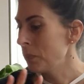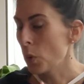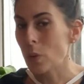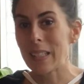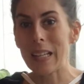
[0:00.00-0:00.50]

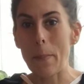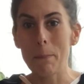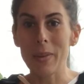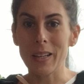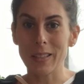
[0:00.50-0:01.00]

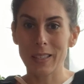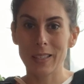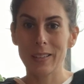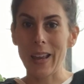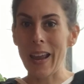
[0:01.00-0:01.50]
resentment,
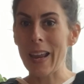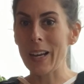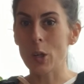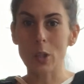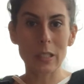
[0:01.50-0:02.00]

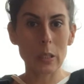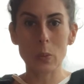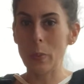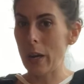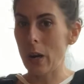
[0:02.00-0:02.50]
anger,
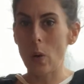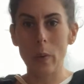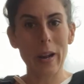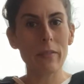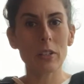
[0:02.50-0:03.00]
despair,
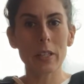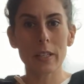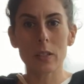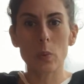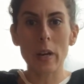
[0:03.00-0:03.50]
whatever it
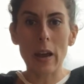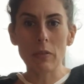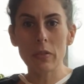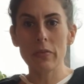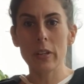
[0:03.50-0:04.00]
is,
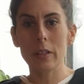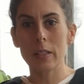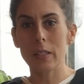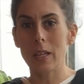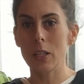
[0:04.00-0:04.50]
whatever
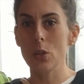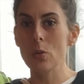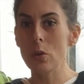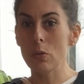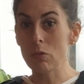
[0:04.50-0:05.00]
feelings that you